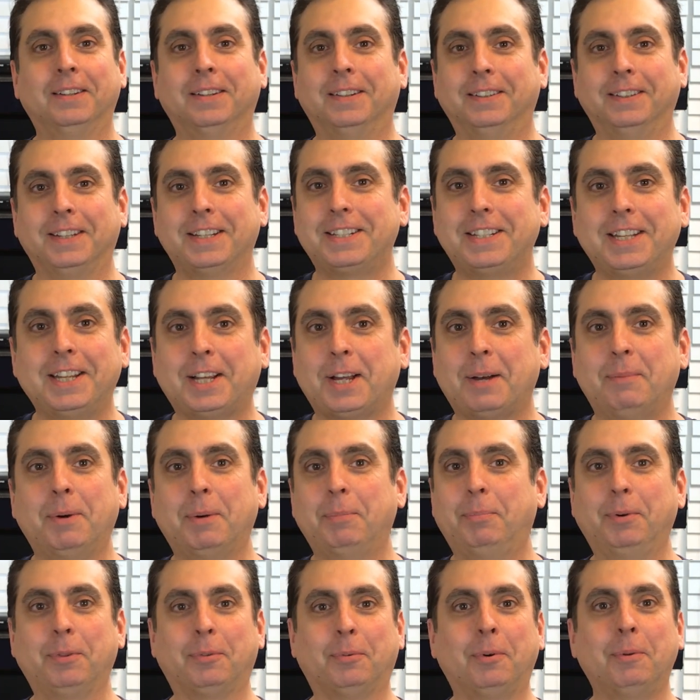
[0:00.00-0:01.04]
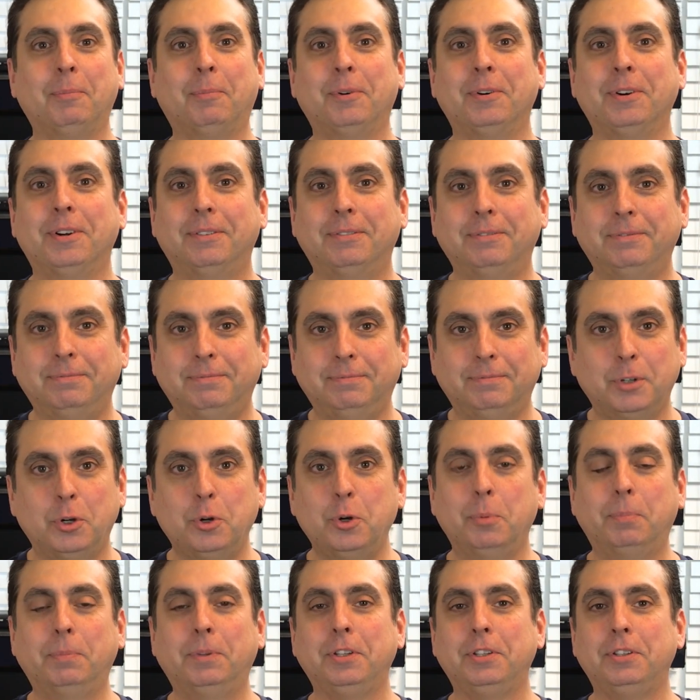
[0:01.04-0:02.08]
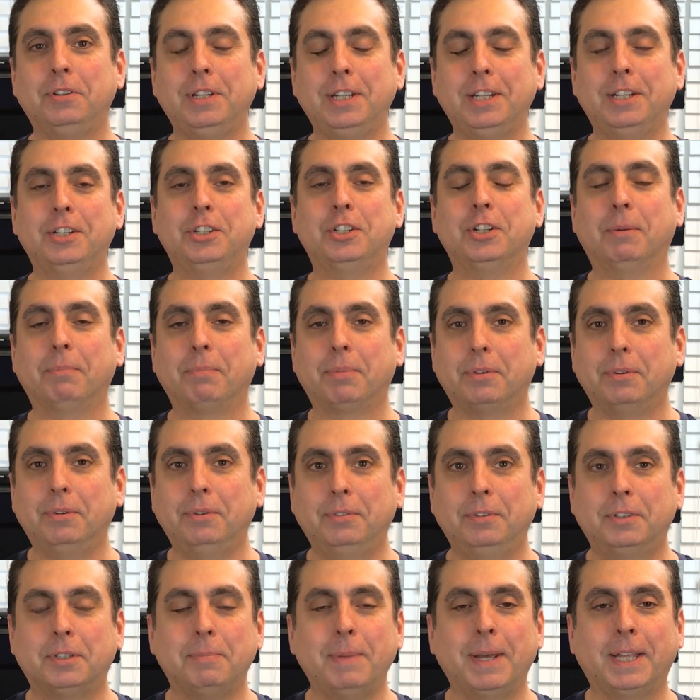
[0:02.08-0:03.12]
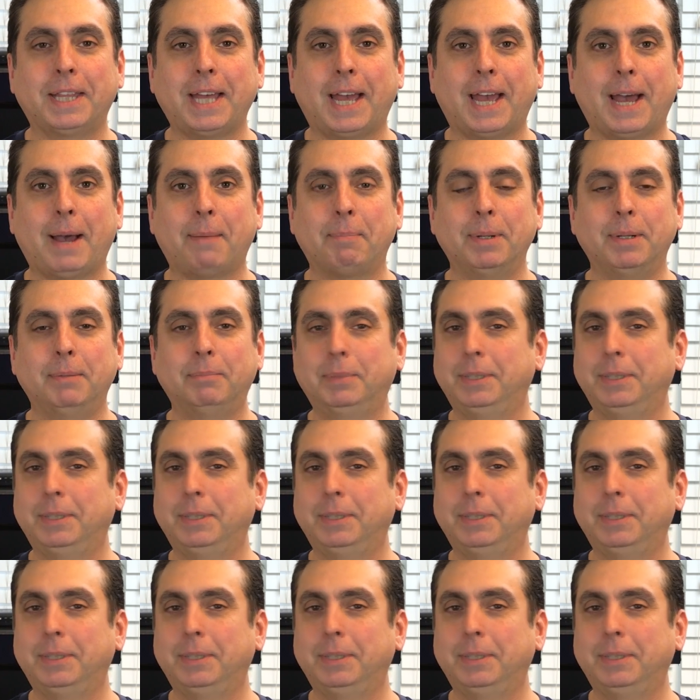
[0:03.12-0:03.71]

unless they come up with one more hoop that you need to jump through to make that happen.